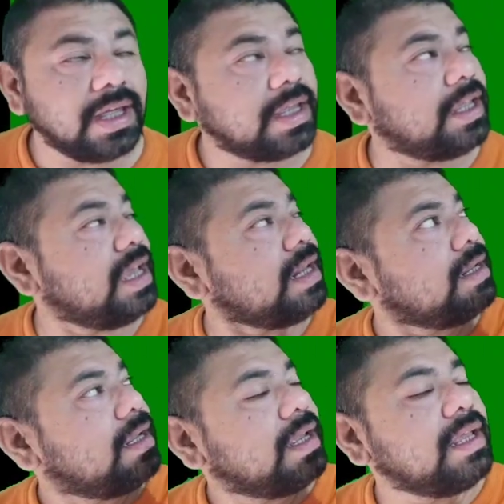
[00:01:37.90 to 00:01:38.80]

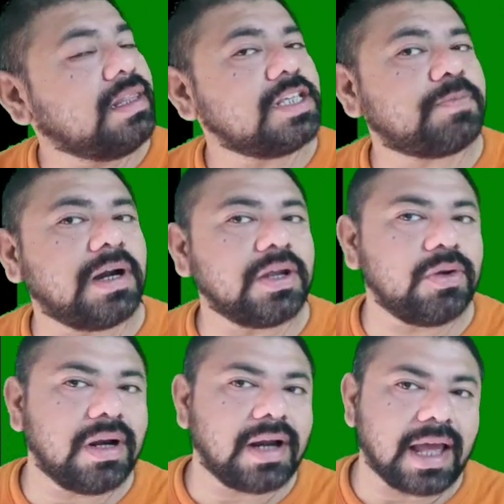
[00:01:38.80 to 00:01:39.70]
Here in this
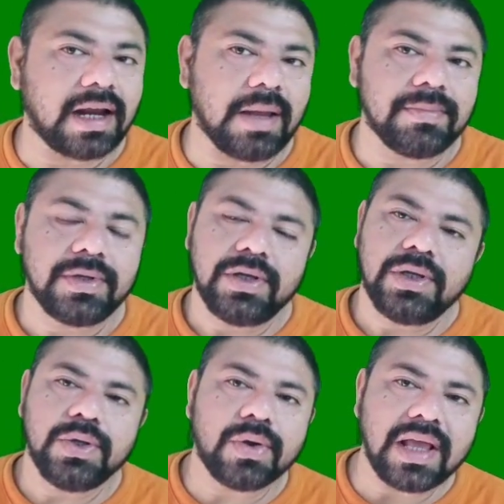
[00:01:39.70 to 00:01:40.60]
particular diagram,
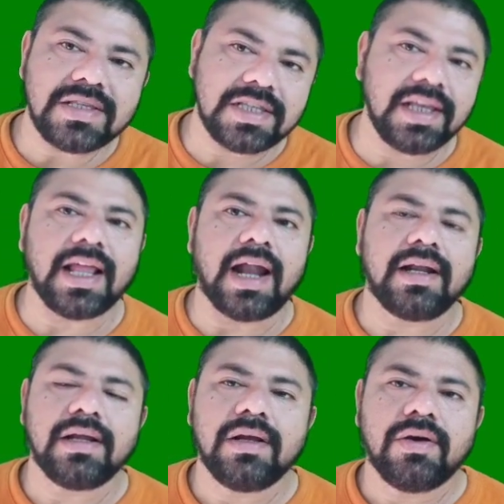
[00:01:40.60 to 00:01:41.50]
you can see
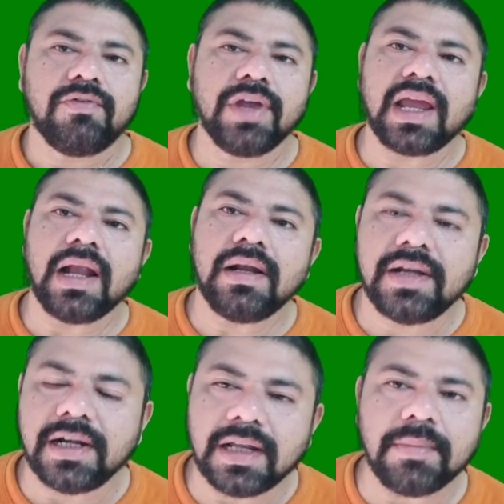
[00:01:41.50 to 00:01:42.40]
that we can
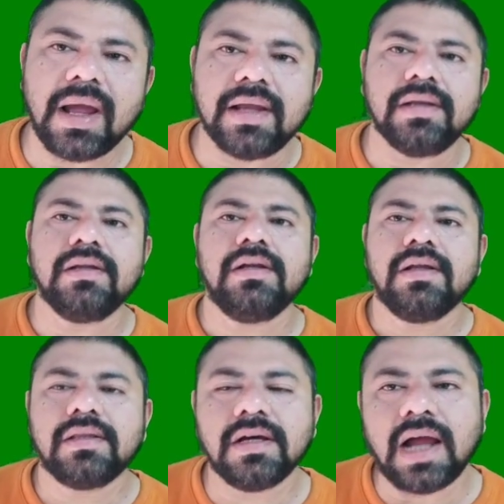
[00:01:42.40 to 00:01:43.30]
determine
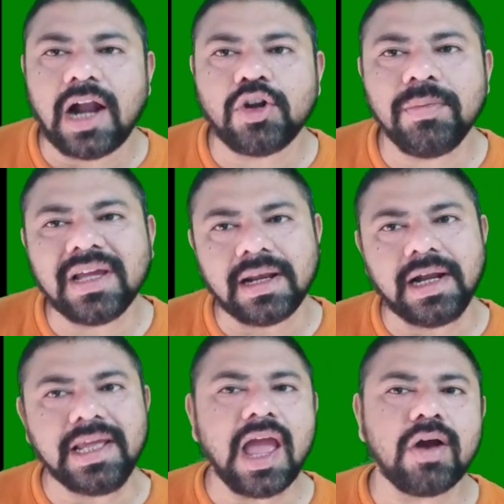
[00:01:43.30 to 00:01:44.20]
the atomic
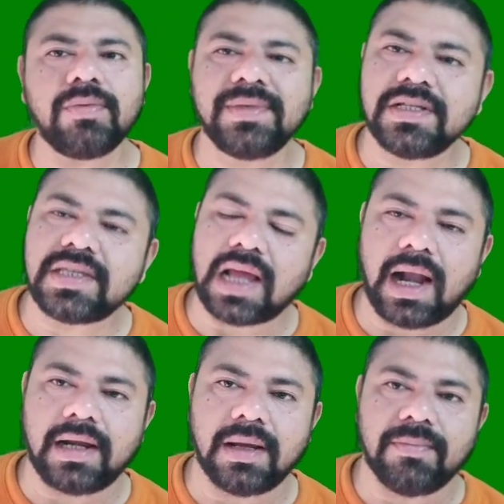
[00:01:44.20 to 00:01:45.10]
radii of this
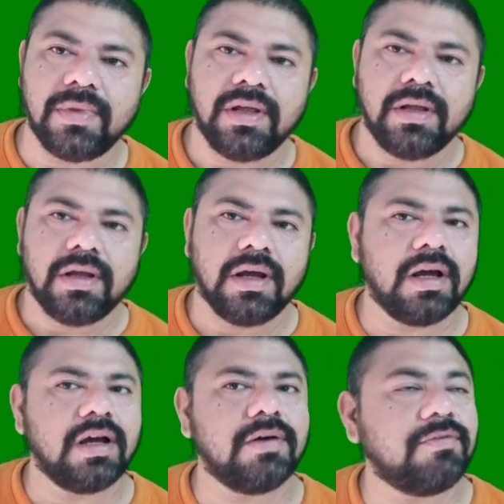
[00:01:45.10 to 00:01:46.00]
atom
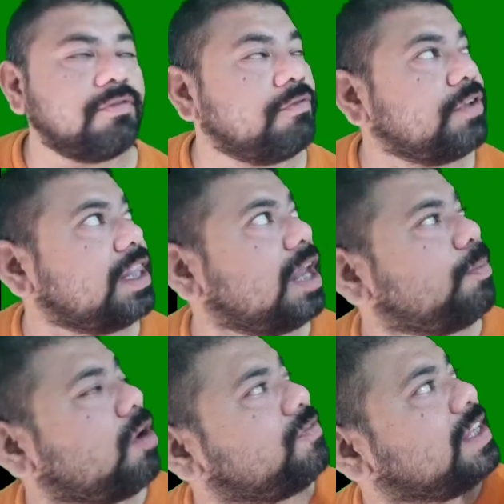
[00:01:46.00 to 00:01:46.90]
uh, with the
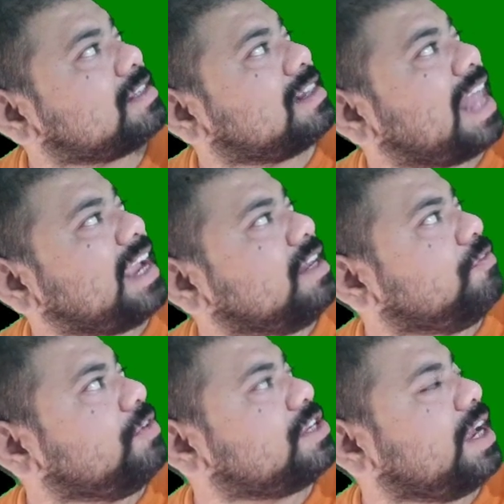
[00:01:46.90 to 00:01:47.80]
help of this line,
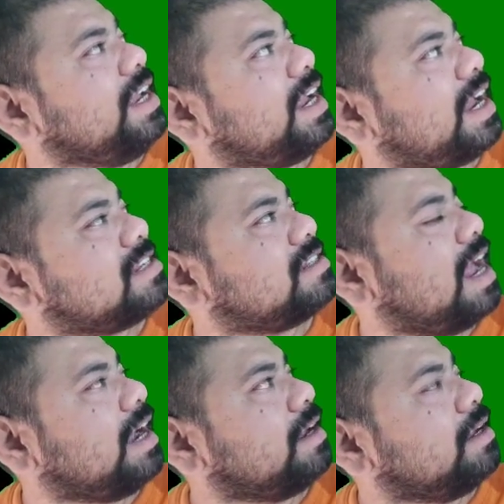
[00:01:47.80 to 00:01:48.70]
which indicates
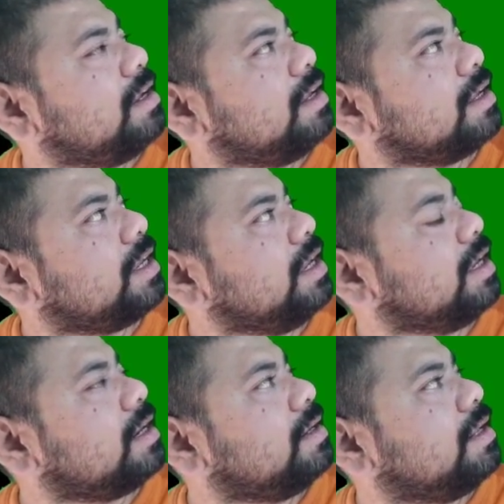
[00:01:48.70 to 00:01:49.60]
that
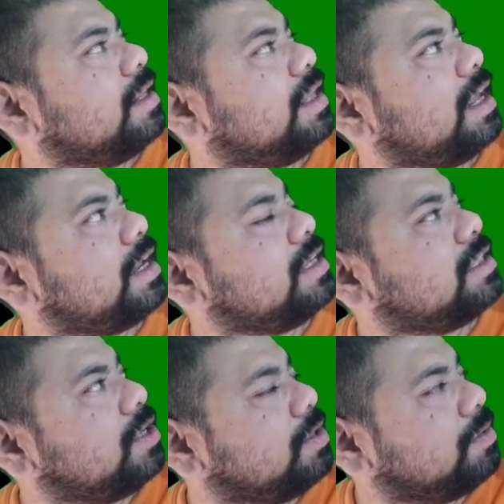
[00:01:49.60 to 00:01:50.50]
here there is
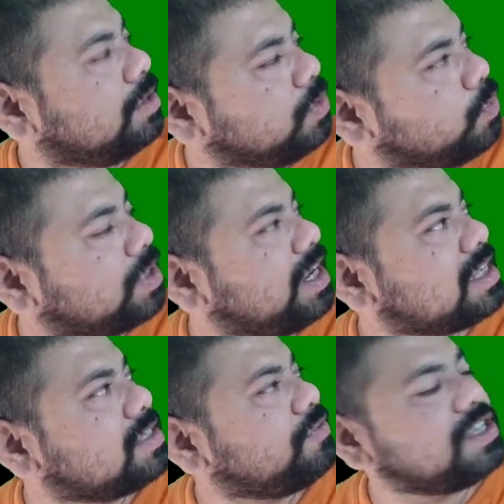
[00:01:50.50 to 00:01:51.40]
the
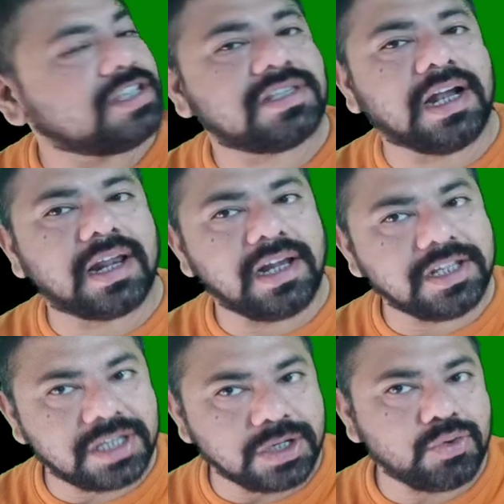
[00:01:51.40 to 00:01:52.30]
nucleus, which is
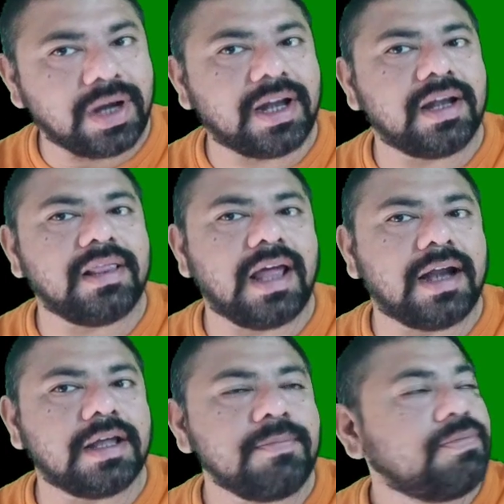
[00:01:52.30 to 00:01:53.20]
centrally situated in the
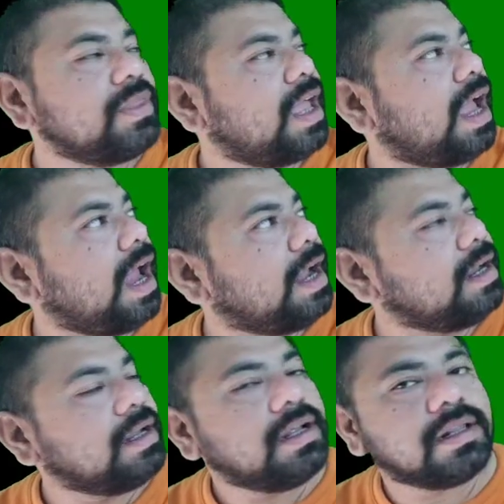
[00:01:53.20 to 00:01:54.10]
atom,
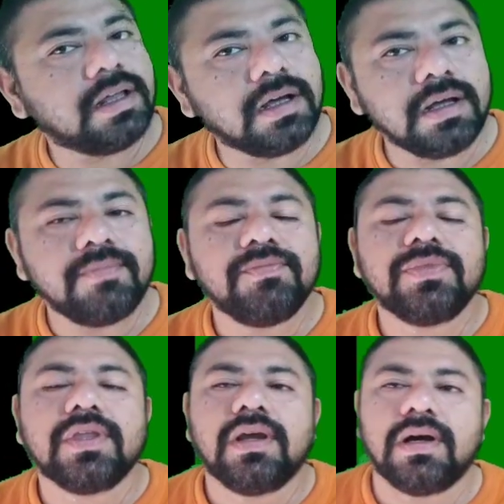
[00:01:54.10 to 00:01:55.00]
and the,
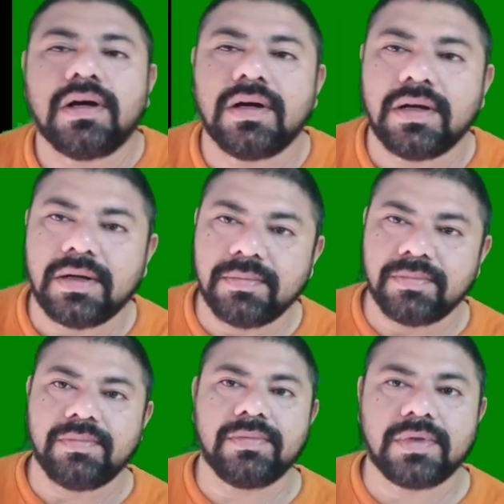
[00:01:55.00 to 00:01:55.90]

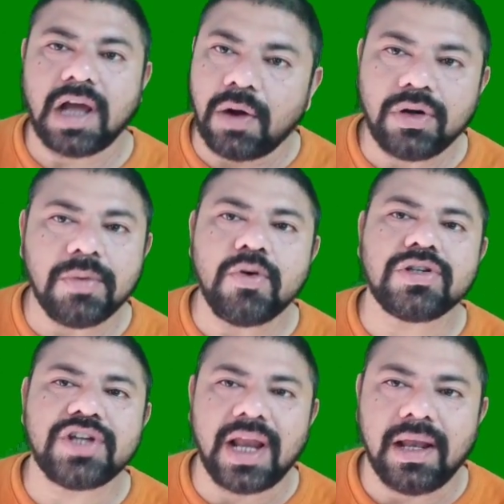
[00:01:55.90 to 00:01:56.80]
um, the
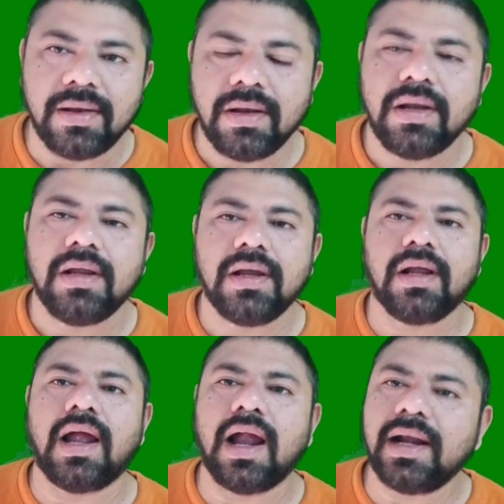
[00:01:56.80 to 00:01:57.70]
outermost shell,
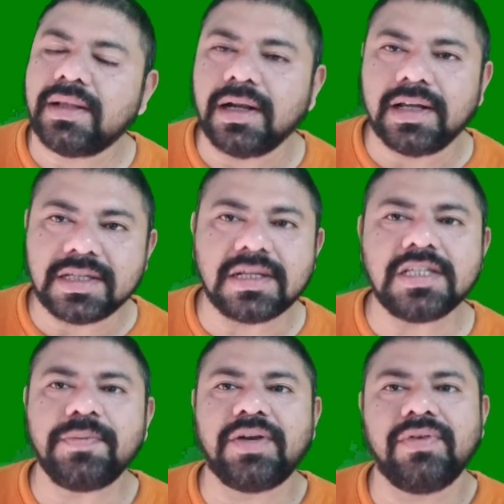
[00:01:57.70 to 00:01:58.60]
and the
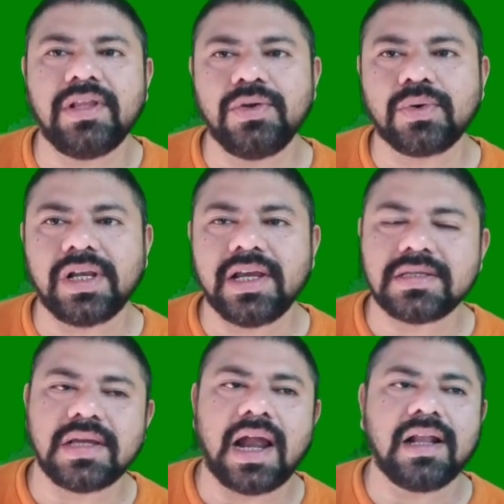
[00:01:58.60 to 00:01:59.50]
distance between the
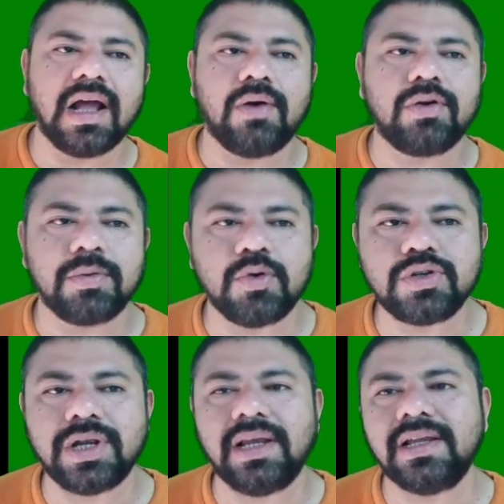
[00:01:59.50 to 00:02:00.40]
nucleus and the
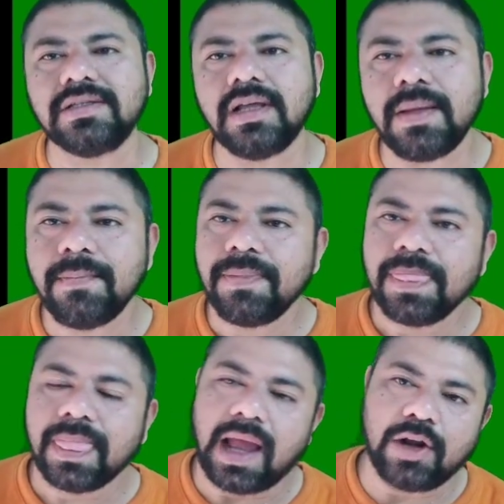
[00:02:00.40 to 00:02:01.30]
outermost shell is the
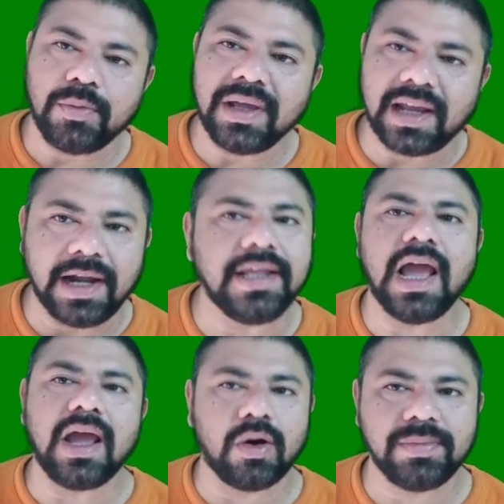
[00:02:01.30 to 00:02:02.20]
atomic radii
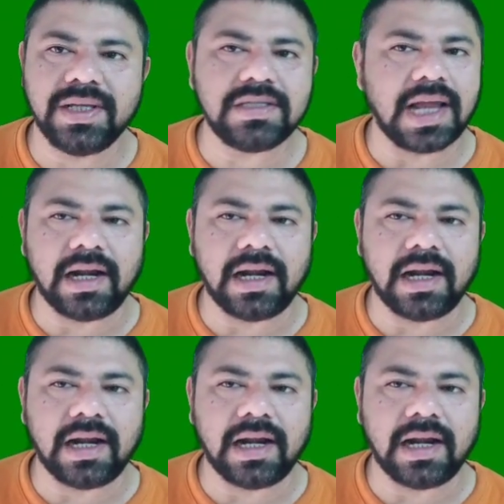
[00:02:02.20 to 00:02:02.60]
of this